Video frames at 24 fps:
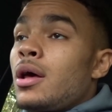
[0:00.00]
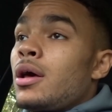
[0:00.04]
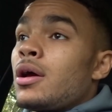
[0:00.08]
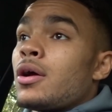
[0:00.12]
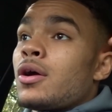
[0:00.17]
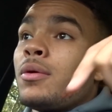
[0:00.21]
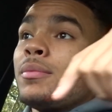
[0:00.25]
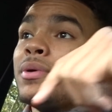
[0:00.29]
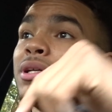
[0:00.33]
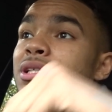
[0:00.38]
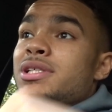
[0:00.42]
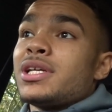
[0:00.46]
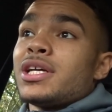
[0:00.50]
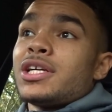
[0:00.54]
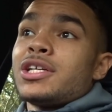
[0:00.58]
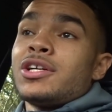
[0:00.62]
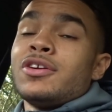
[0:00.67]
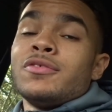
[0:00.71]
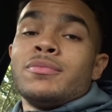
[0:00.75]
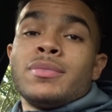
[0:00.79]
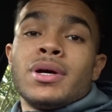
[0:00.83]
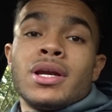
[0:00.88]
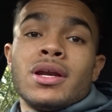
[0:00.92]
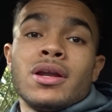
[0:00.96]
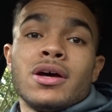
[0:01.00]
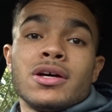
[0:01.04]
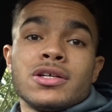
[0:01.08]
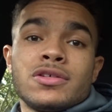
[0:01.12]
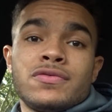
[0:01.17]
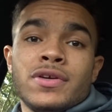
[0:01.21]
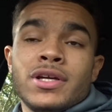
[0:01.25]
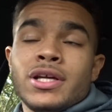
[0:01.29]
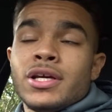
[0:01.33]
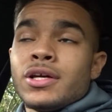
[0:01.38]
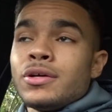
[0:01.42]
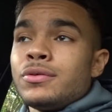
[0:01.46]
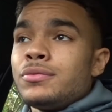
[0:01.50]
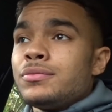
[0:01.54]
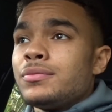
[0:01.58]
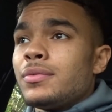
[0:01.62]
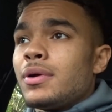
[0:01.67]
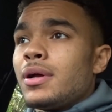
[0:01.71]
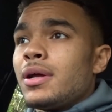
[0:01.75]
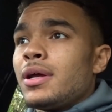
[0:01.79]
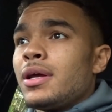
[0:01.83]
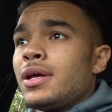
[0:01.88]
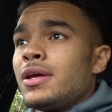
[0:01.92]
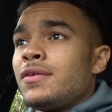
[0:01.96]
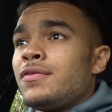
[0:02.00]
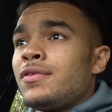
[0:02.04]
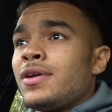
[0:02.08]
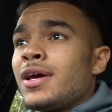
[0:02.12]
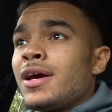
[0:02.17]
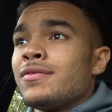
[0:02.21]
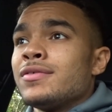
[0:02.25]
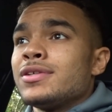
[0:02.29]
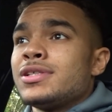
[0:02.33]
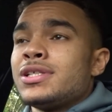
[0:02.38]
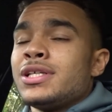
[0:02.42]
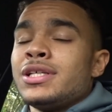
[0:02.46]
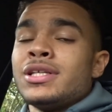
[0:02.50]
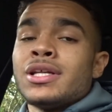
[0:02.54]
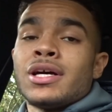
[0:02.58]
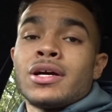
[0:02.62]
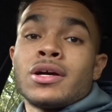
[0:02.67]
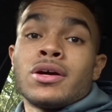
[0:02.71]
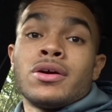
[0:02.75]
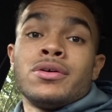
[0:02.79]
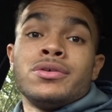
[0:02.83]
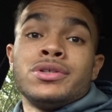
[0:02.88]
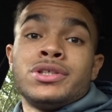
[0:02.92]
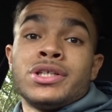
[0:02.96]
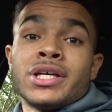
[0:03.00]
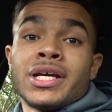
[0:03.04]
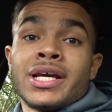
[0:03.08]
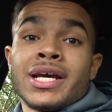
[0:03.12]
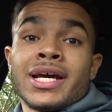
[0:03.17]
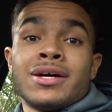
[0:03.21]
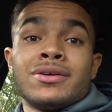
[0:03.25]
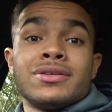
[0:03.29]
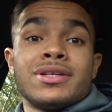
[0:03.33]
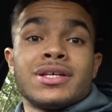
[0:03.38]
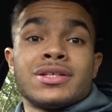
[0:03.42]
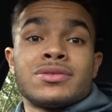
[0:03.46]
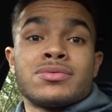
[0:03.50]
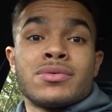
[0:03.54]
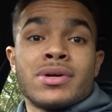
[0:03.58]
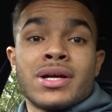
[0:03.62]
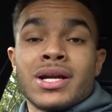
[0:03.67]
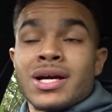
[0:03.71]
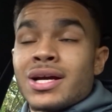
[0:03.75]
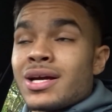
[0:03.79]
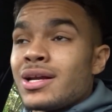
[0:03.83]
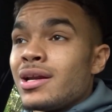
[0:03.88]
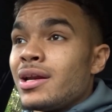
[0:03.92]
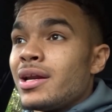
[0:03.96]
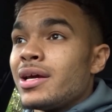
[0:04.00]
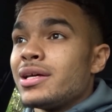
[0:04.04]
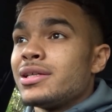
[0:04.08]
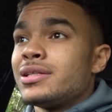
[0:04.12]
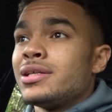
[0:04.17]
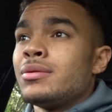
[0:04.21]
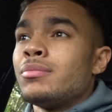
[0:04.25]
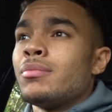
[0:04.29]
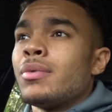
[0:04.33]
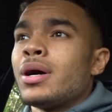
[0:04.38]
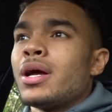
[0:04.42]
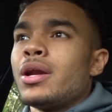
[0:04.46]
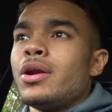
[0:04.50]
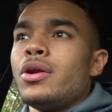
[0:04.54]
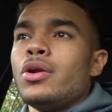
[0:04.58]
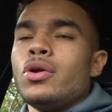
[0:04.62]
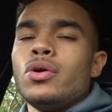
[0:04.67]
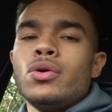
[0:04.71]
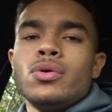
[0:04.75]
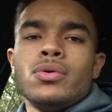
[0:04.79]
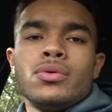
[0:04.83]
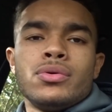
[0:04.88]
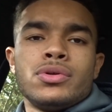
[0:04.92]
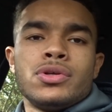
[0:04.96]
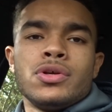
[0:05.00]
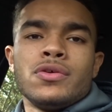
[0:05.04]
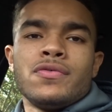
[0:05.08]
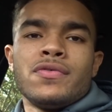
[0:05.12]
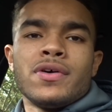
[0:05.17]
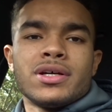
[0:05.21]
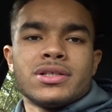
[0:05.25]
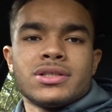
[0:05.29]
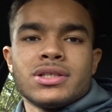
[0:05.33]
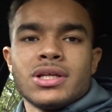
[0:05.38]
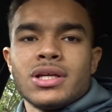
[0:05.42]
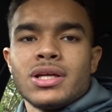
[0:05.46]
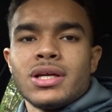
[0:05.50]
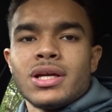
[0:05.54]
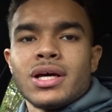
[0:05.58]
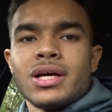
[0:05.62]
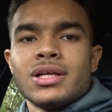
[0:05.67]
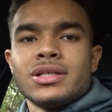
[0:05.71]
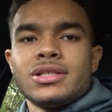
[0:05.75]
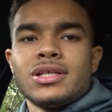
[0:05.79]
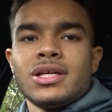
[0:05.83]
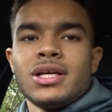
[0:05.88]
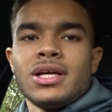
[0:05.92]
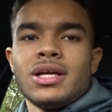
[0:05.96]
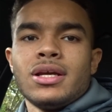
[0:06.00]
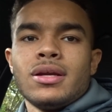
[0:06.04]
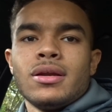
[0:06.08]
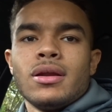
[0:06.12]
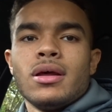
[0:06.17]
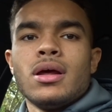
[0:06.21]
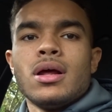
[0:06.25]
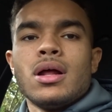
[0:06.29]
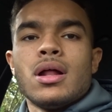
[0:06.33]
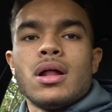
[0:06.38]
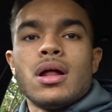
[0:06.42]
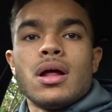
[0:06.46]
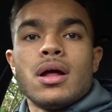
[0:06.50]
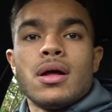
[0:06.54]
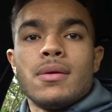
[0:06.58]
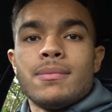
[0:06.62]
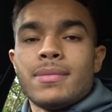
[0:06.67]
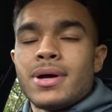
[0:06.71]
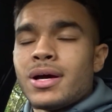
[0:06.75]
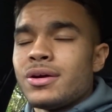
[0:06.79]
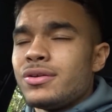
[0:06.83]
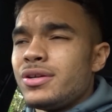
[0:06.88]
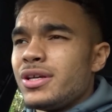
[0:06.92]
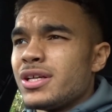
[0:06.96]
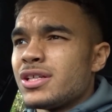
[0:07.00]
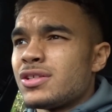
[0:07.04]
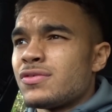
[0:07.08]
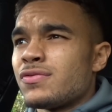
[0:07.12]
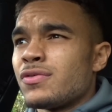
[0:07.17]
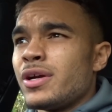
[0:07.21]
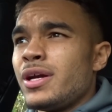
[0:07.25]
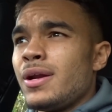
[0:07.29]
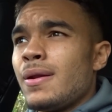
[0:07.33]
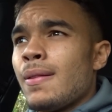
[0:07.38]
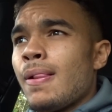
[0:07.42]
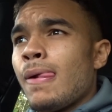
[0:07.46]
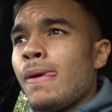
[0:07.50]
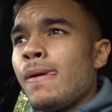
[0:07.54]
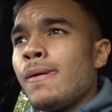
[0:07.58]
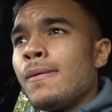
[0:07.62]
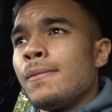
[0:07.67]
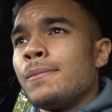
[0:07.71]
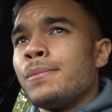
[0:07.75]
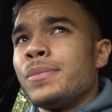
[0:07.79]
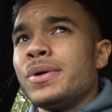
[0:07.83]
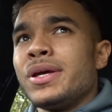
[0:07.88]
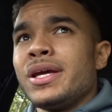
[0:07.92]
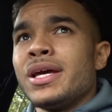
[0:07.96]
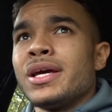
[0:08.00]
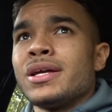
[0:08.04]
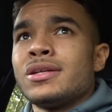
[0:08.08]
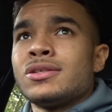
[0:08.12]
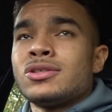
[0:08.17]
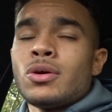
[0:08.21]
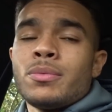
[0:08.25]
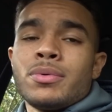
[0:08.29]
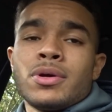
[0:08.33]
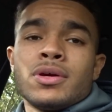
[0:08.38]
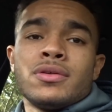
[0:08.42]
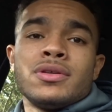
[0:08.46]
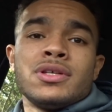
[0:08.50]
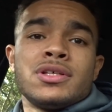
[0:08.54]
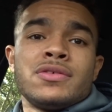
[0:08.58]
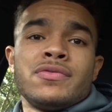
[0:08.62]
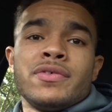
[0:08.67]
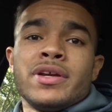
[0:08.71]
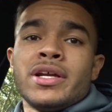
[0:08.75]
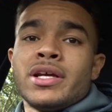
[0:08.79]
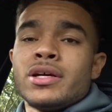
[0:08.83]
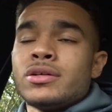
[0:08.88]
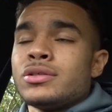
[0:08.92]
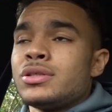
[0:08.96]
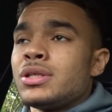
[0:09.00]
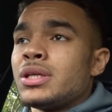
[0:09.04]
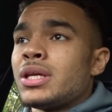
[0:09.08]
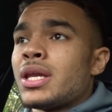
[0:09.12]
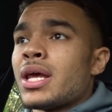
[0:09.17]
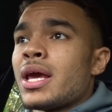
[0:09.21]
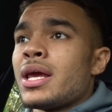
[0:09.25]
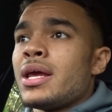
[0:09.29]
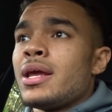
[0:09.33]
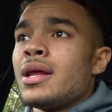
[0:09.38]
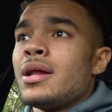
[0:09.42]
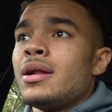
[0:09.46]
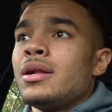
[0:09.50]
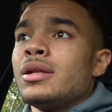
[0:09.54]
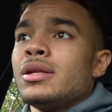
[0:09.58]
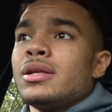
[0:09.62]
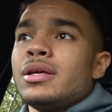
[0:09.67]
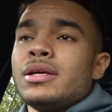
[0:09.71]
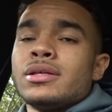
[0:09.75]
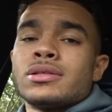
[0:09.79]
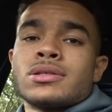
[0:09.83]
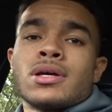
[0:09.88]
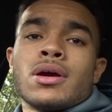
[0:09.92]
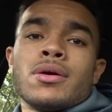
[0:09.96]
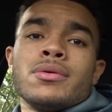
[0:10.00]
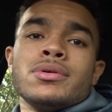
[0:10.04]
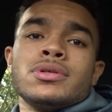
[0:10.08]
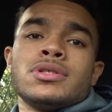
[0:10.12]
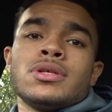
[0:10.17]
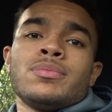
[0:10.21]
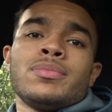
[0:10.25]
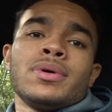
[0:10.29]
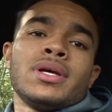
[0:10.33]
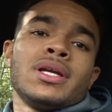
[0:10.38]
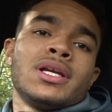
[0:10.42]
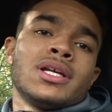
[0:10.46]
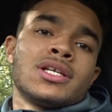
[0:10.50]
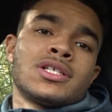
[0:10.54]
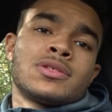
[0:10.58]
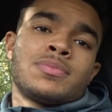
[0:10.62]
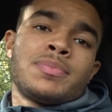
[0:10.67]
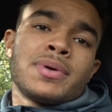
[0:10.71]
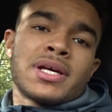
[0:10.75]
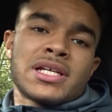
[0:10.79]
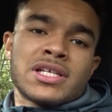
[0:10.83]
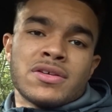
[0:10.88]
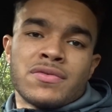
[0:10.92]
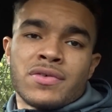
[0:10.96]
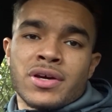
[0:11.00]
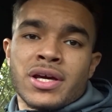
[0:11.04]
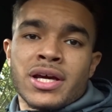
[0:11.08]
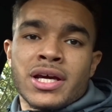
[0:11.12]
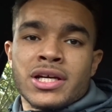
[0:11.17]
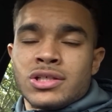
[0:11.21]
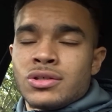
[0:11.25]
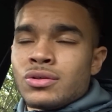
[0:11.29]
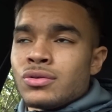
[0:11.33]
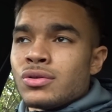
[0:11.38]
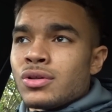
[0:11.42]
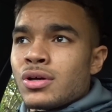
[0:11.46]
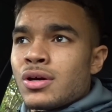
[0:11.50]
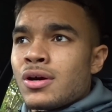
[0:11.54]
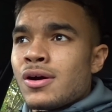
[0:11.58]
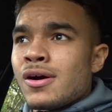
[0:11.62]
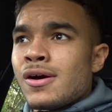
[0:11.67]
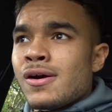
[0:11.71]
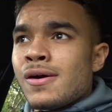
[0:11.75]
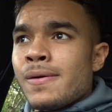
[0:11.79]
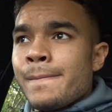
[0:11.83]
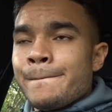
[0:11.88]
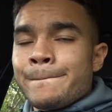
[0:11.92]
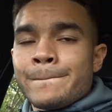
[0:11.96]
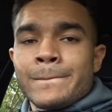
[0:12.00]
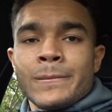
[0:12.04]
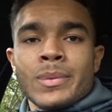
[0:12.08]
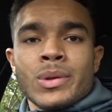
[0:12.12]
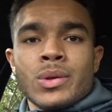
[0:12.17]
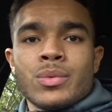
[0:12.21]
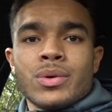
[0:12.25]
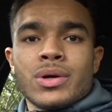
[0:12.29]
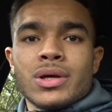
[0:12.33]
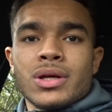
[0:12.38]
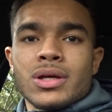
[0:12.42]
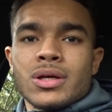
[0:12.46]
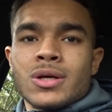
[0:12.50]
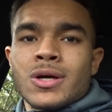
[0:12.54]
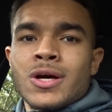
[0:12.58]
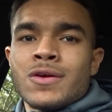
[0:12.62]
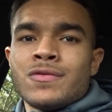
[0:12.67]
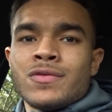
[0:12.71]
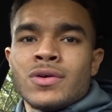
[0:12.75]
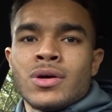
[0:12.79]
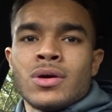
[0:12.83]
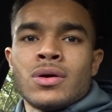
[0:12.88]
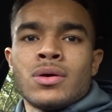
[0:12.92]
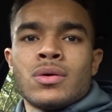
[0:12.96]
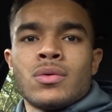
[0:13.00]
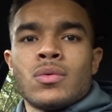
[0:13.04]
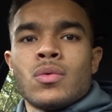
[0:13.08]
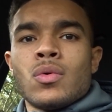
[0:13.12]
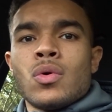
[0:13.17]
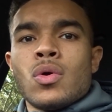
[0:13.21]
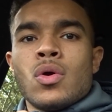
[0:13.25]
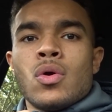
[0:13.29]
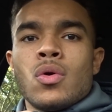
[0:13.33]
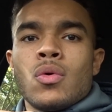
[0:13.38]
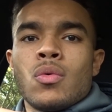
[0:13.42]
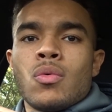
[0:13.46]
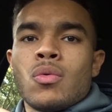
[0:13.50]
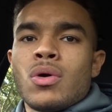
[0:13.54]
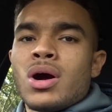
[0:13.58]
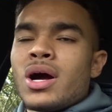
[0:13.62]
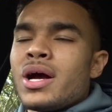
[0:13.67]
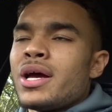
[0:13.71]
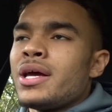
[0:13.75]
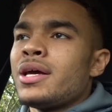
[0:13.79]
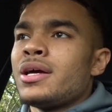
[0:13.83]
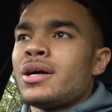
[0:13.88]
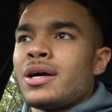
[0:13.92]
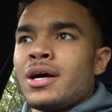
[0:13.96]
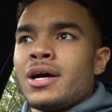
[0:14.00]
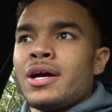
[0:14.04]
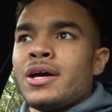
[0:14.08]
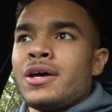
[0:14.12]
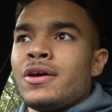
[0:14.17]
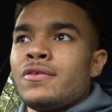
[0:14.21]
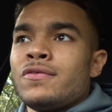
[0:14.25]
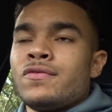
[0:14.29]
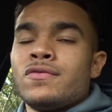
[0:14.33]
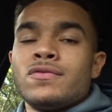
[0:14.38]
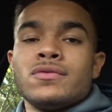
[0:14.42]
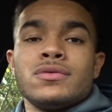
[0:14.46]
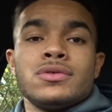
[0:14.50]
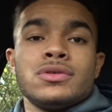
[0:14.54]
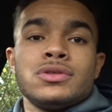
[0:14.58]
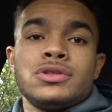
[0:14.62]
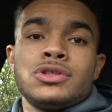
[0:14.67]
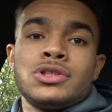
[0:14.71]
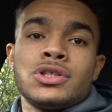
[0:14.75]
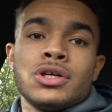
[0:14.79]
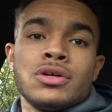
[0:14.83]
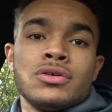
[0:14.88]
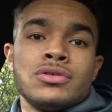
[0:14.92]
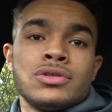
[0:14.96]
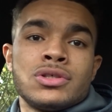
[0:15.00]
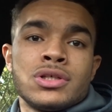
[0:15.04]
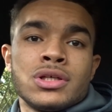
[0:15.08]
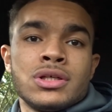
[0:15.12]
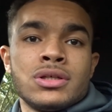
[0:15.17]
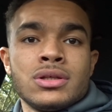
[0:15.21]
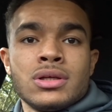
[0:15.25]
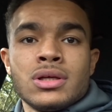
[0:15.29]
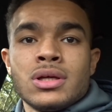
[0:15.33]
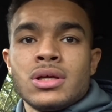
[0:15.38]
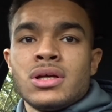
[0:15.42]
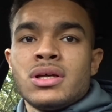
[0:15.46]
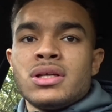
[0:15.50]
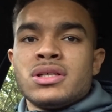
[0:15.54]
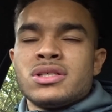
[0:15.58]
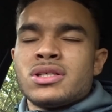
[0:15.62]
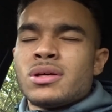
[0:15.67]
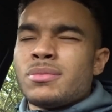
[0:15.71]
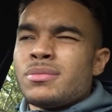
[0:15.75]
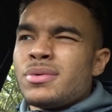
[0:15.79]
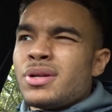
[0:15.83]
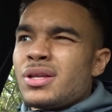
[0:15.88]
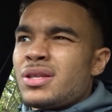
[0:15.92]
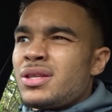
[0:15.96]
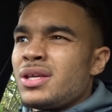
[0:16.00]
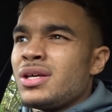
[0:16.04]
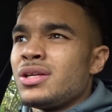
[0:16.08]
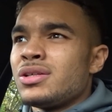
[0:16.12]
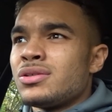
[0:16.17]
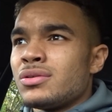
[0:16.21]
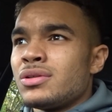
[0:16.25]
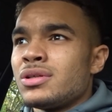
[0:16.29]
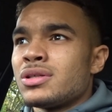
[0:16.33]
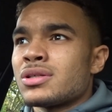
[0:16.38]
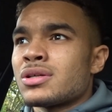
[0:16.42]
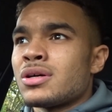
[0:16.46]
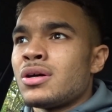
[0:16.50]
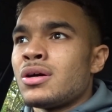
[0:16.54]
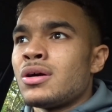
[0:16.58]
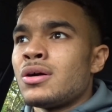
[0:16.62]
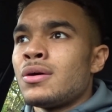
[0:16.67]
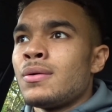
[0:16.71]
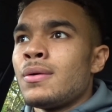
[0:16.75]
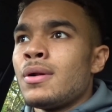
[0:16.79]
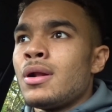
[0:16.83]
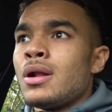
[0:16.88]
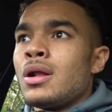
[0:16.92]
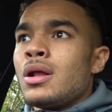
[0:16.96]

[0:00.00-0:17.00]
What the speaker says: comment section of my last video. If you haven't seen that, go and check it out. That's when I collected my new 2019 Audi S3. But yeah, topic of this video today is going to be the specification on the car. We're going to cover why I've chosen some of the things on this car,